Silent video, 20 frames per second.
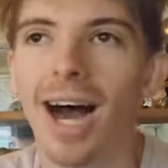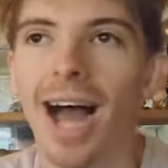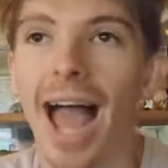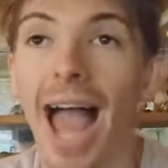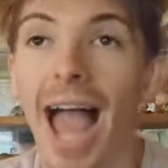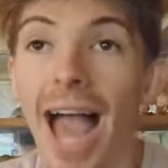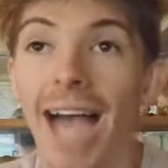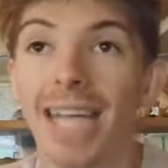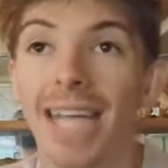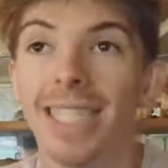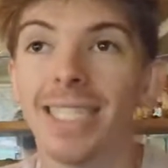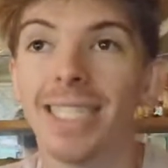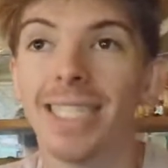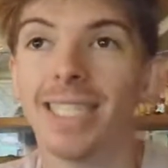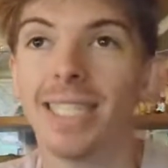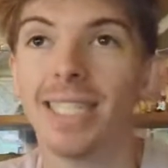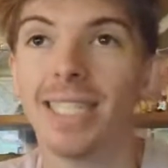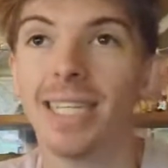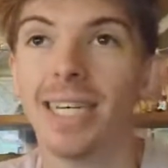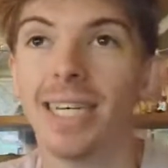as
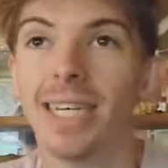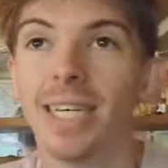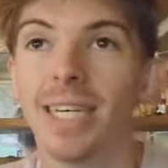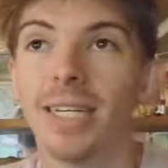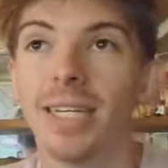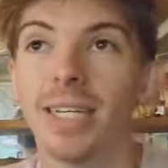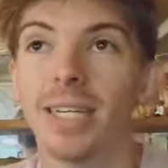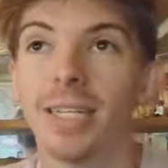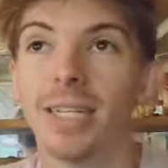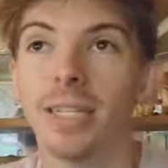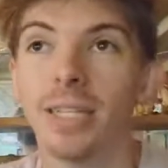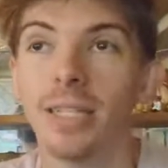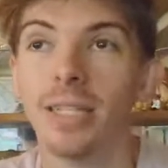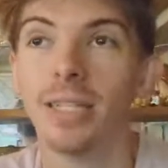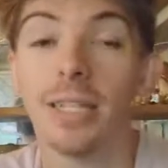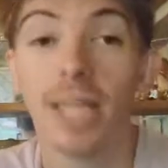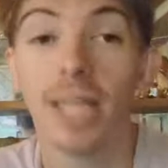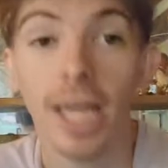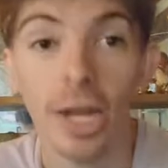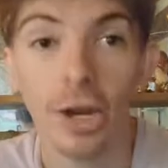
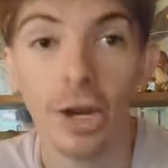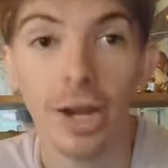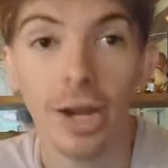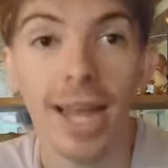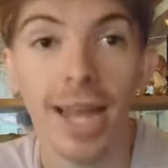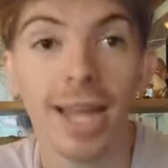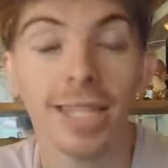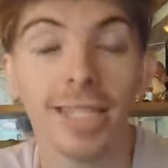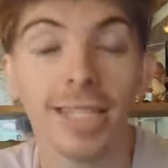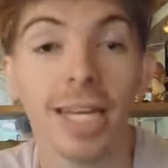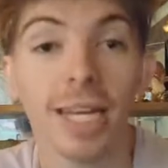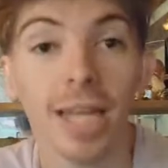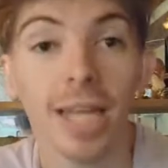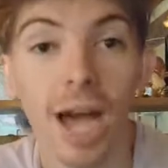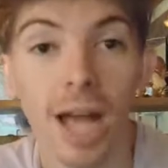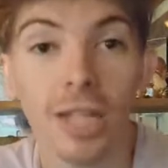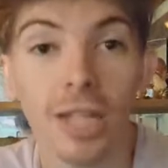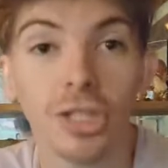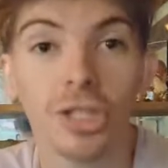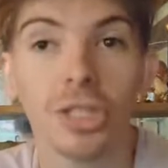the internet and
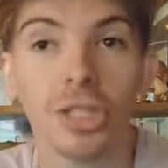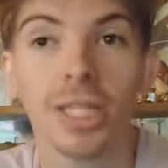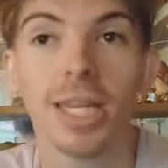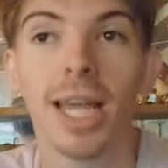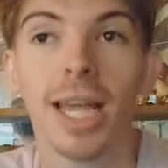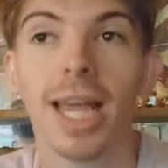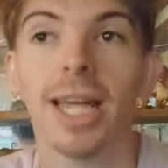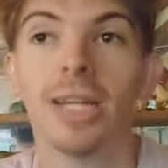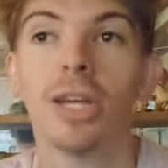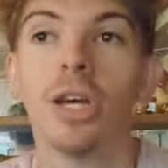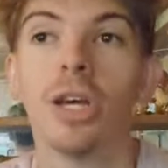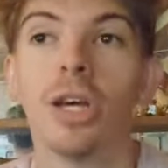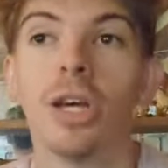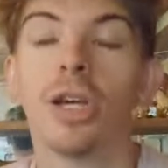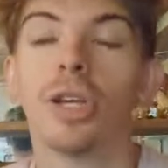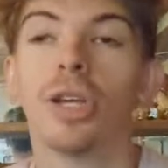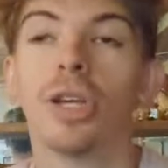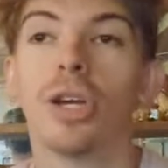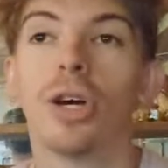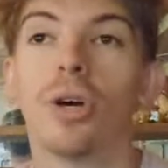technology and
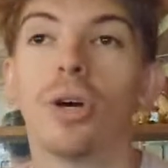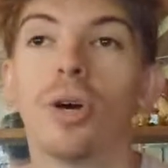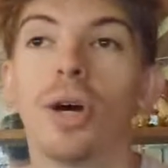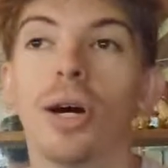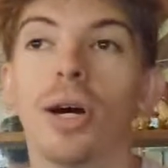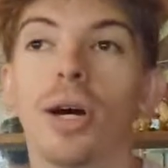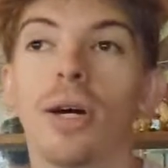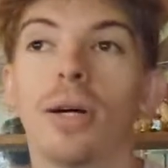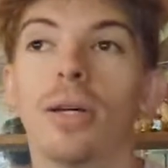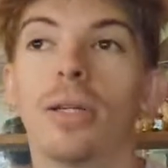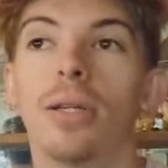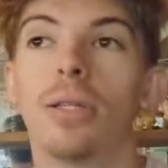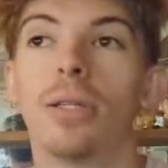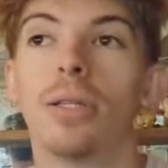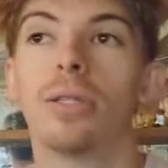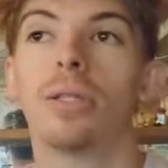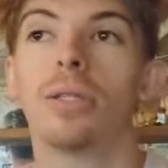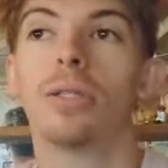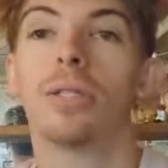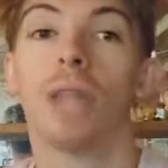you know
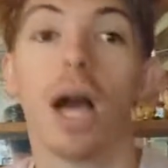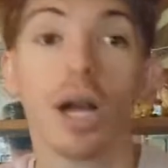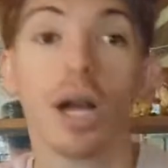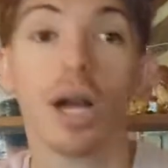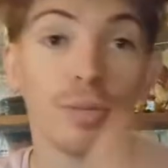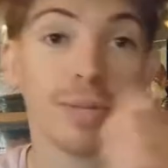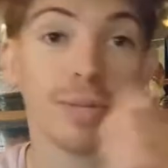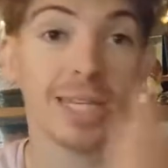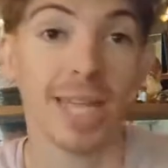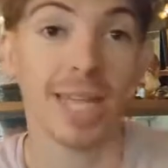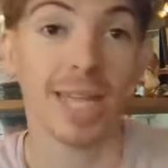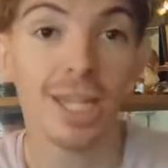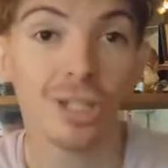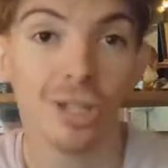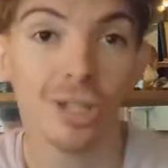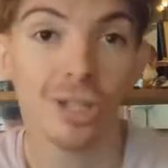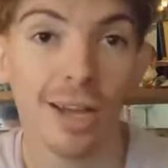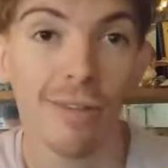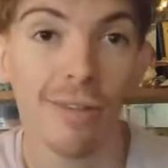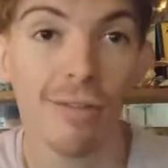
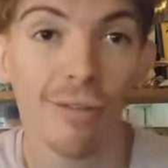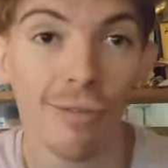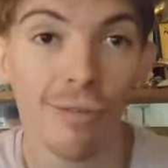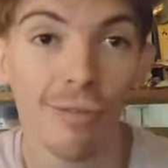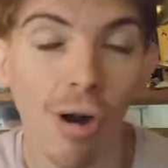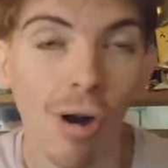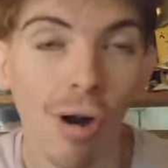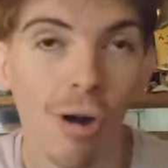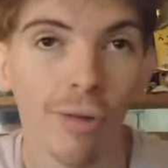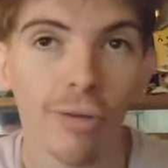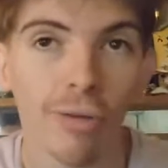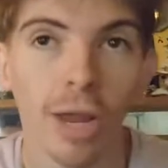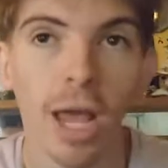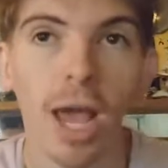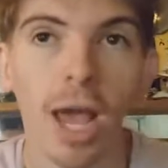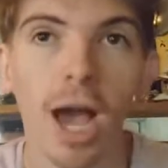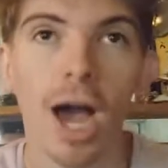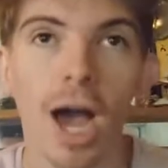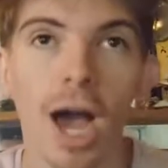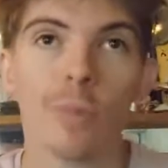documentation have evolved,
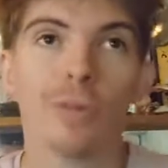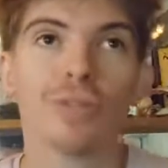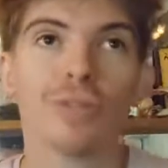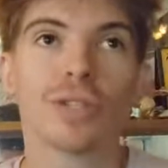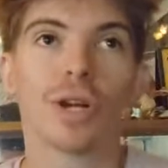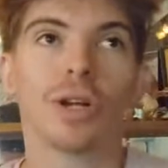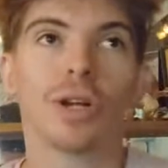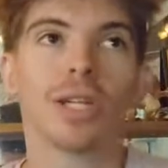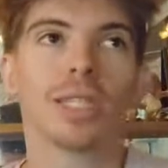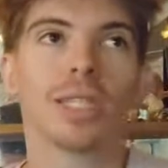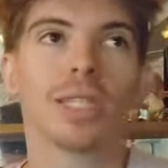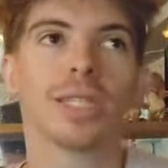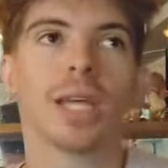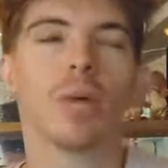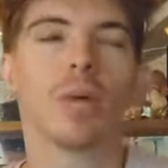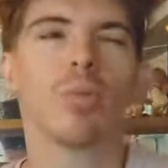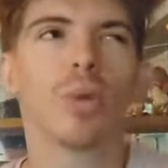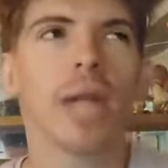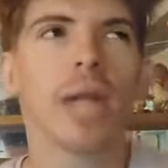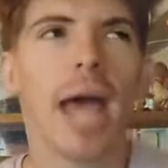we've started to say,
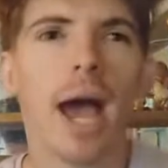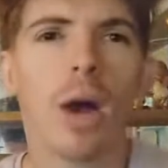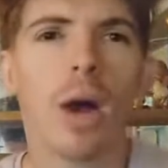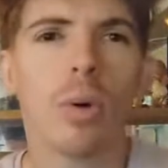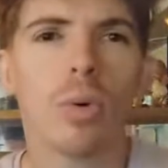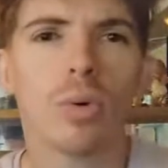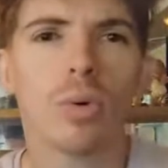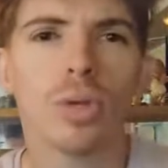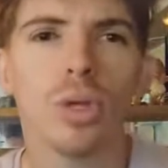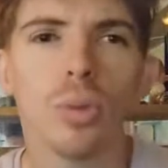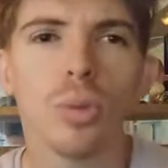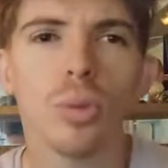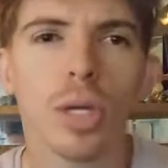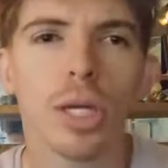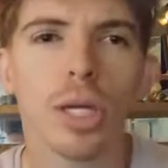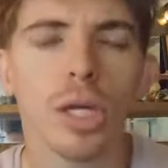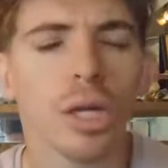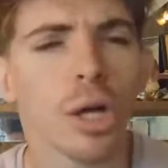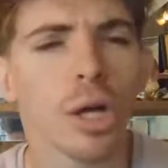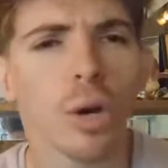well, now you
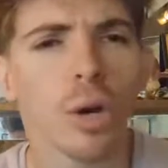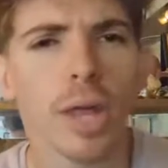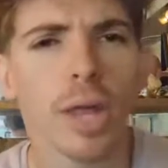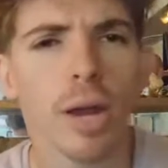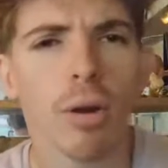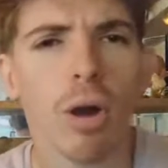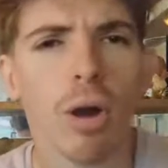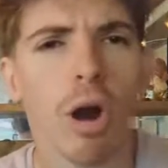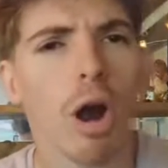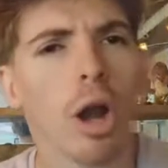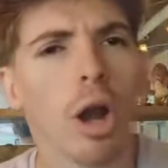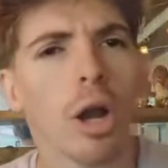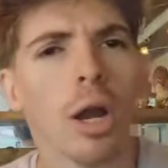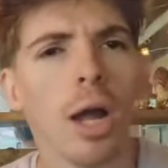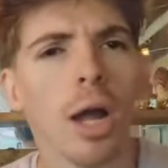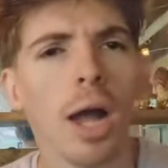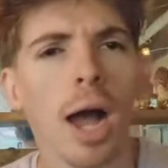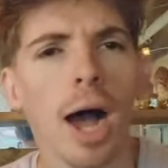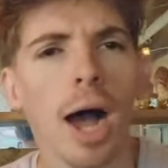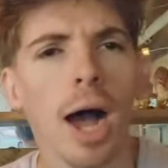you know there are
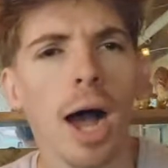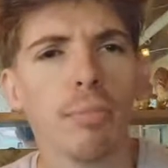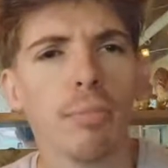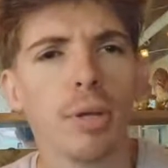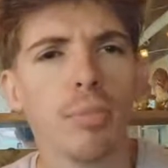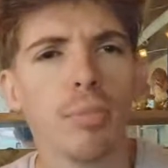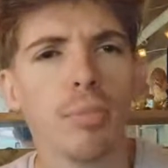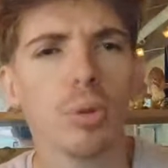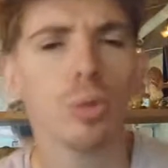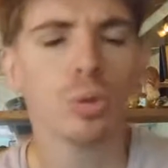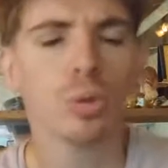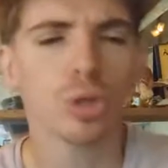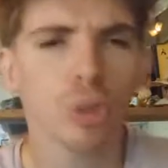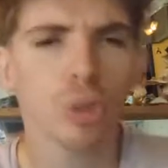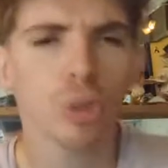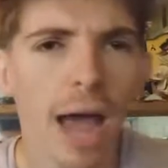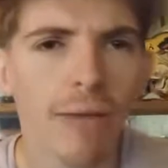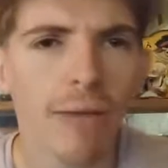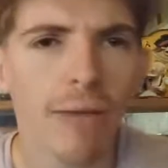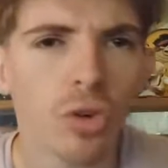uh, people who
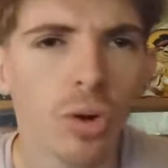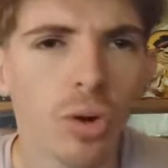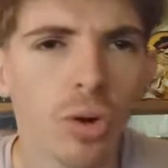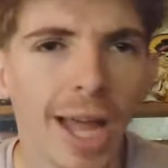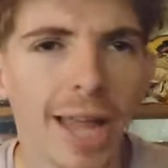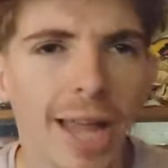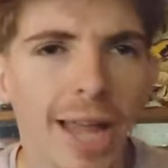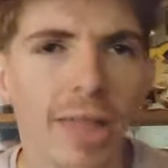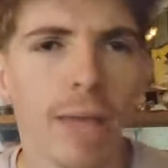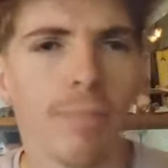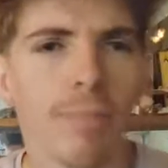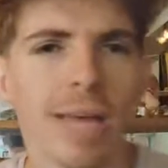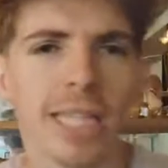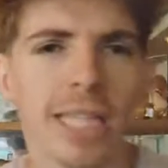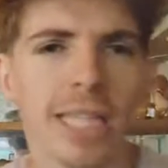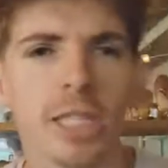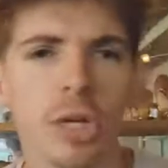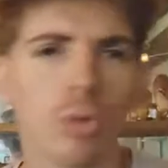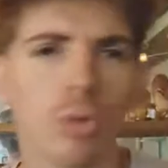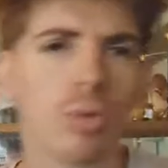travel and they may
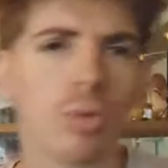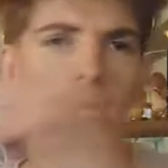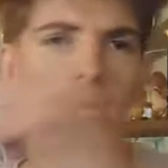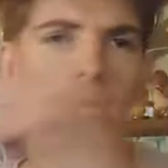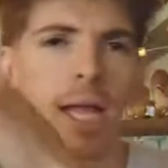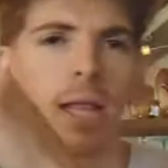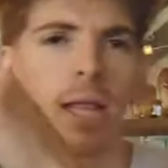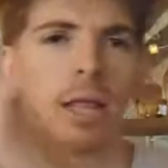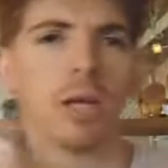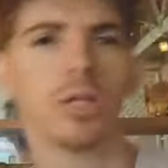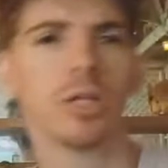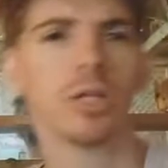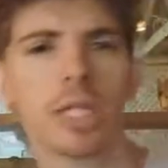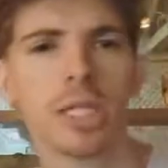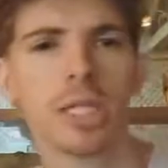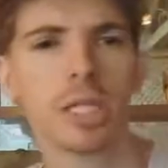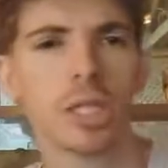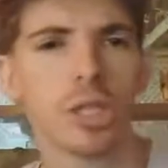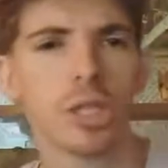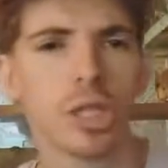still retain their
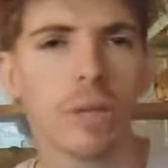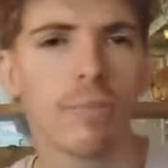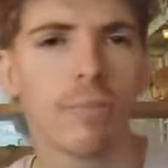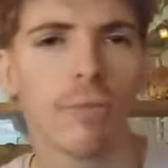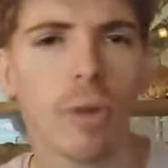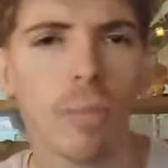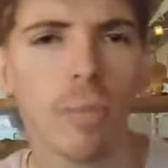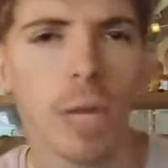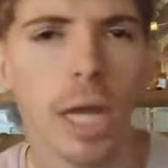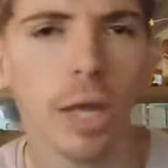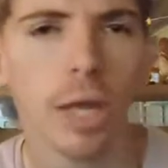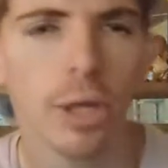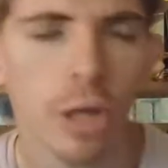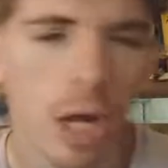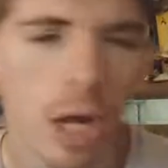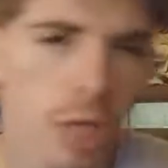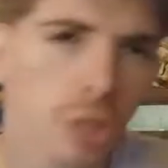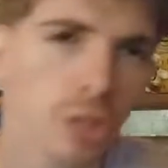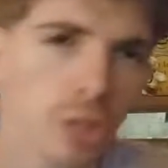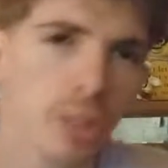citizenship from another
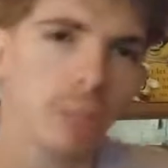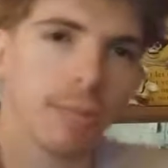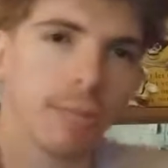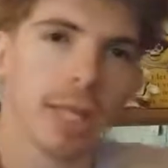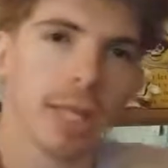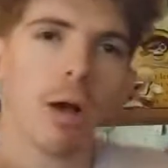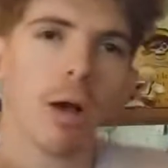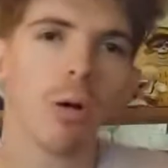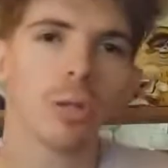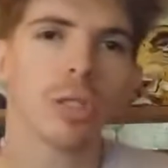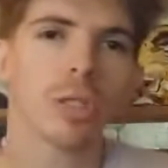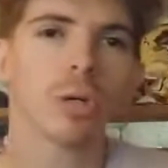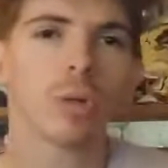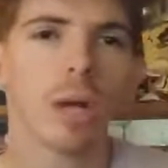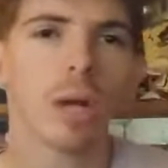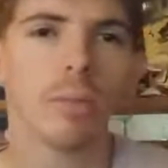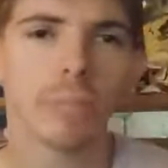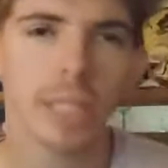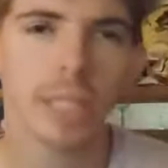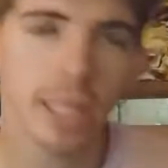country, but they also
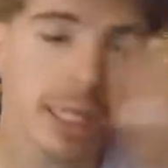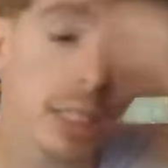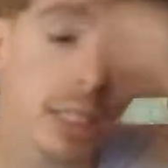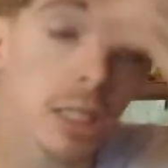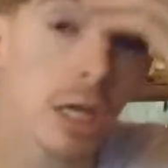come to this